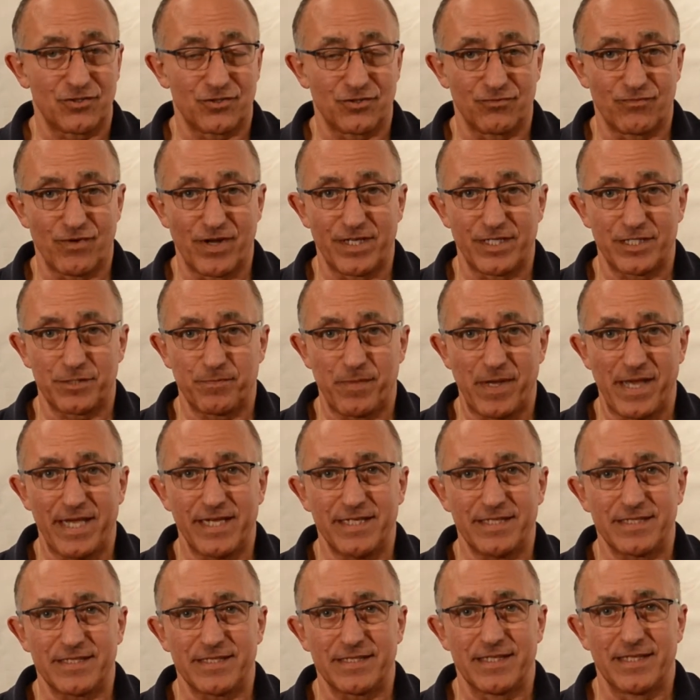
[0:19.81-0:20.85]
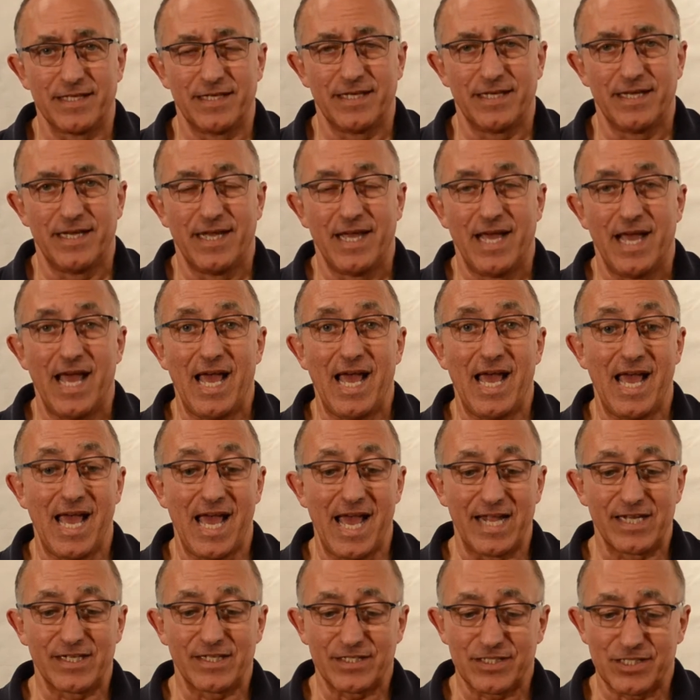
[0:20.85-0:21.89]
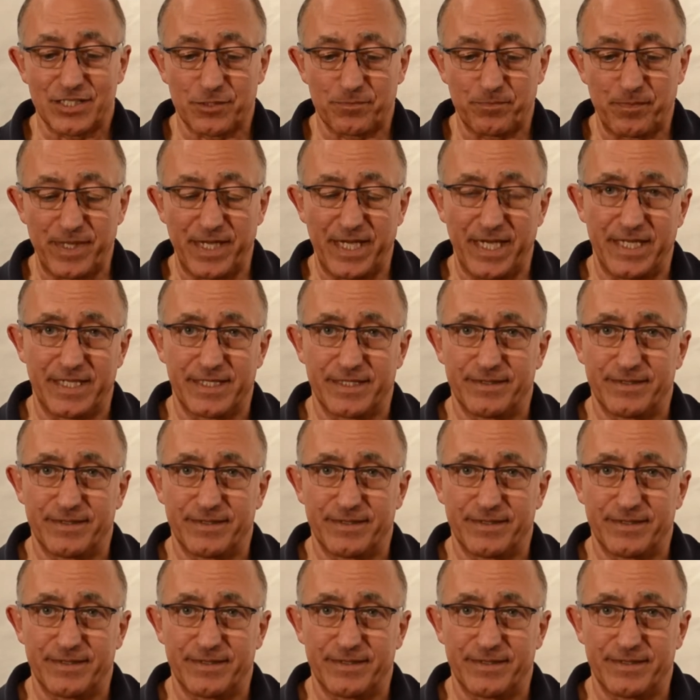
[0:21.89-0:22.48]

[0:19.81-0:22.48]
to Race Pace and Speed.